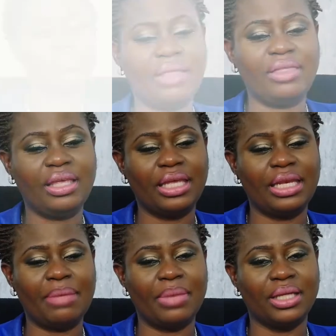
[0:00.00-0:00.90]
I think
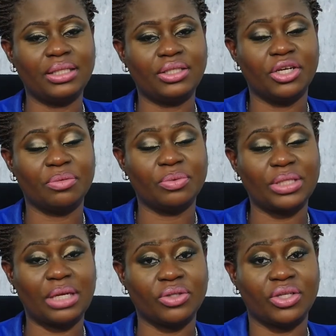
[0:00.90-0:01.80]
in layman's terms,
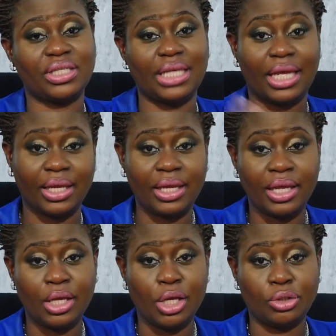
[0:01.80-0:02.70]
what I'll just say
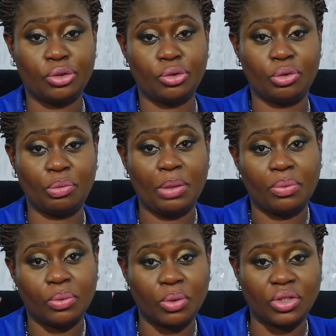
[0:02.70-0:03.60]
to the
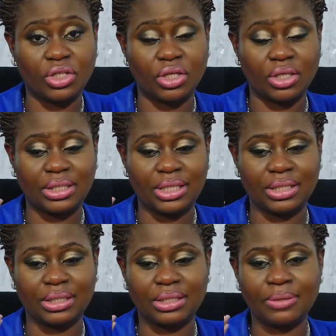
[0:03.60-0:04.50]
people watching us
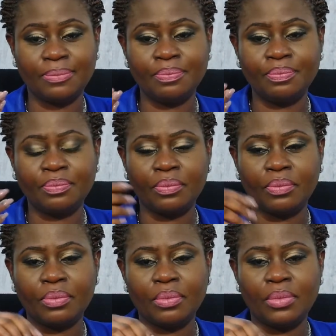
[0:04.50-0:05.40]
is
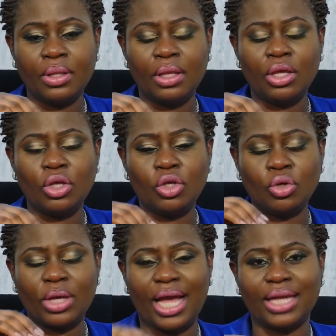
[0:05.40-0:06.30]

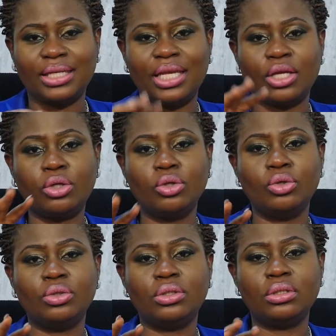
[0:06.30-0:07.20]
you can
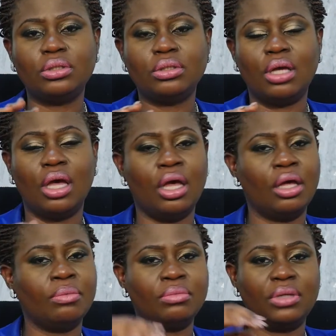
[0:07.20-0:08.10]
include
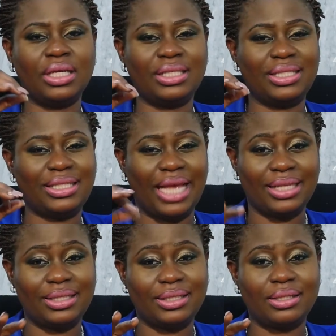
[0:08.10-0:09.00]
a set